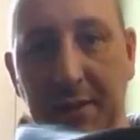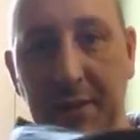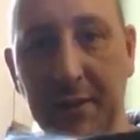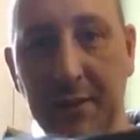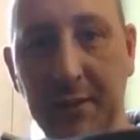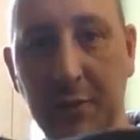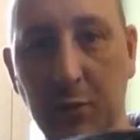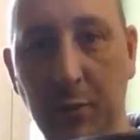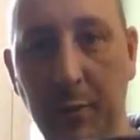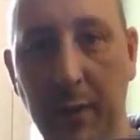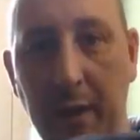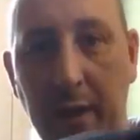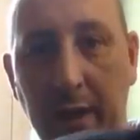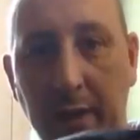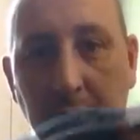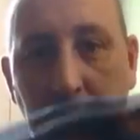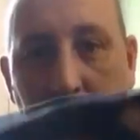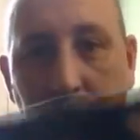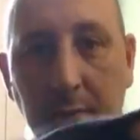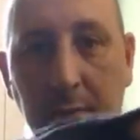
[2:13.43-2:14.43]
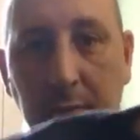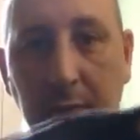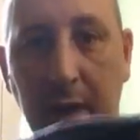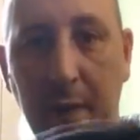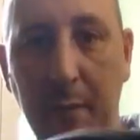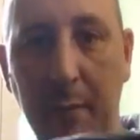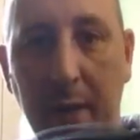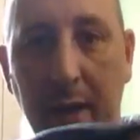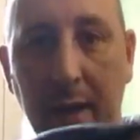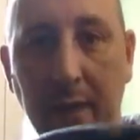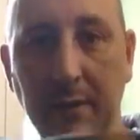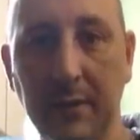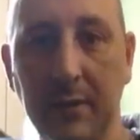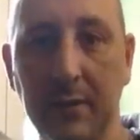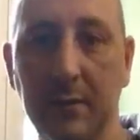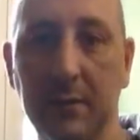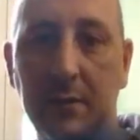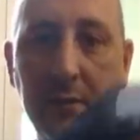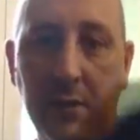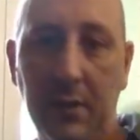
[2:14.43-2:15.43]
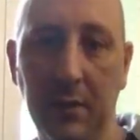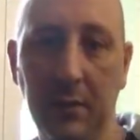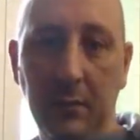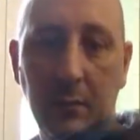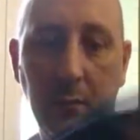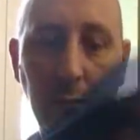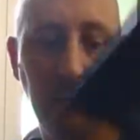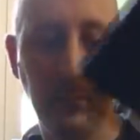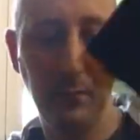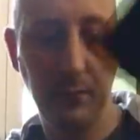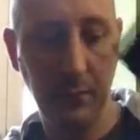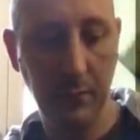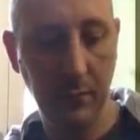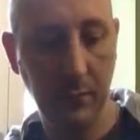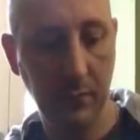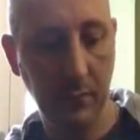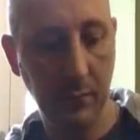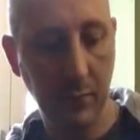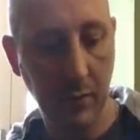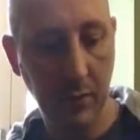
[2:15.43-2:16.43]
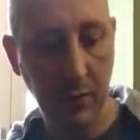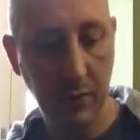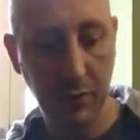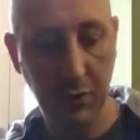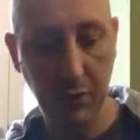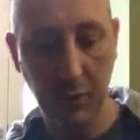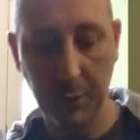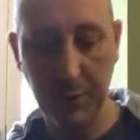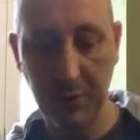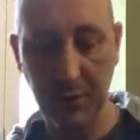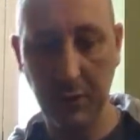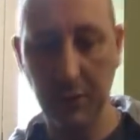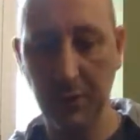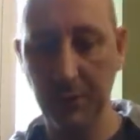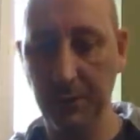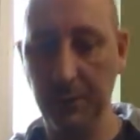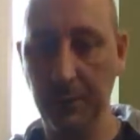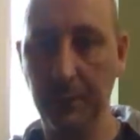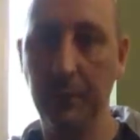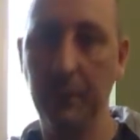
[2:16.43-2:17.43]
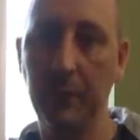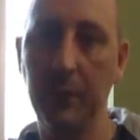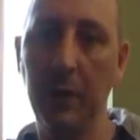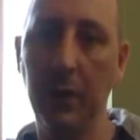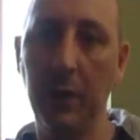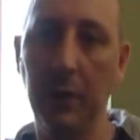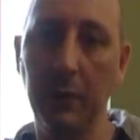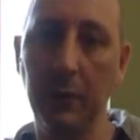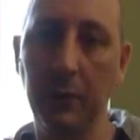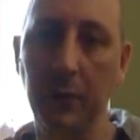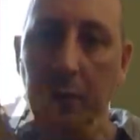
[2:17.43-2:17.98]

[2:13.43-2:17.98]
into this little bag, flat packed. So jobs are good, and you